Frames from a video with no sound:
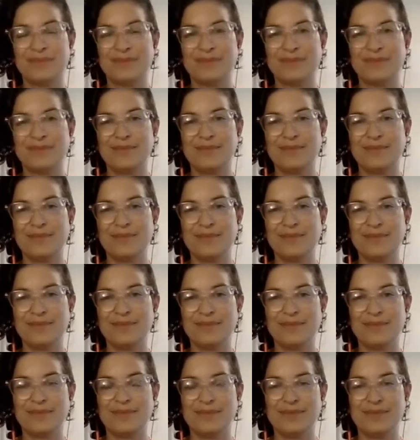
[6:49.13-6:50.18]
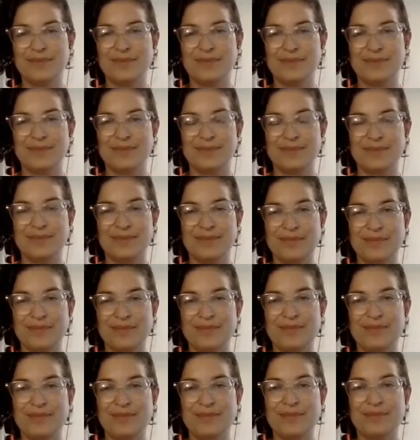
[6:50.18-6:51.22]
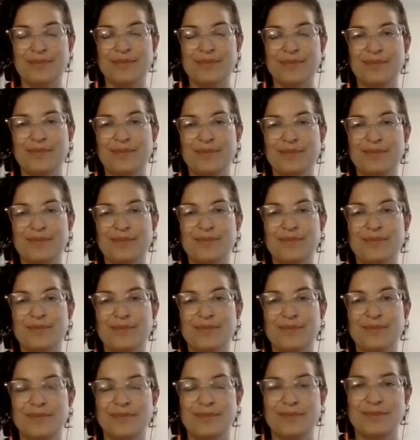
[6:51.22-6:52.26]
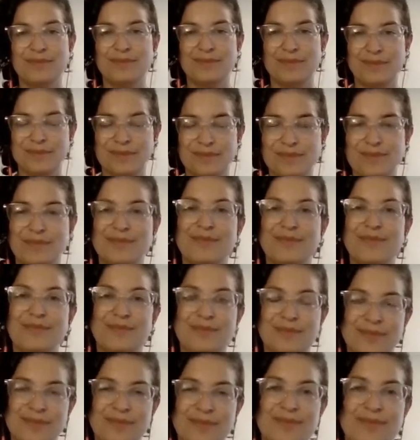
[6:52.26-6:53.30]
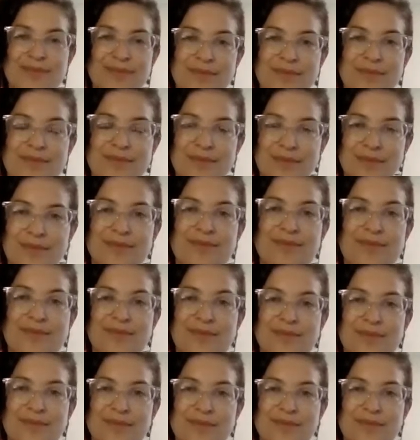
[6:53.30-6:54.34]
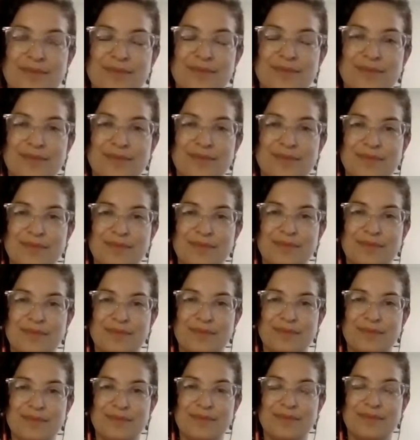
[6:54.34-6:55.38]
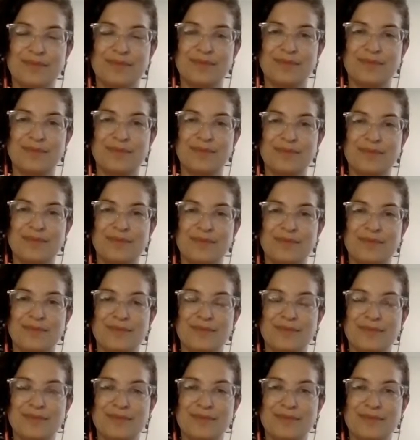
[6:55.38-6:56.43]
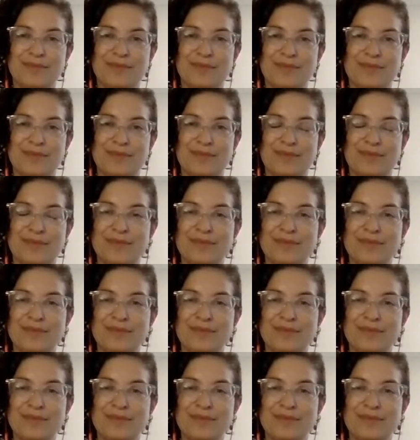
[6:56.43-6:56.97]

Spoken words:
No words are spoken by the person on screen.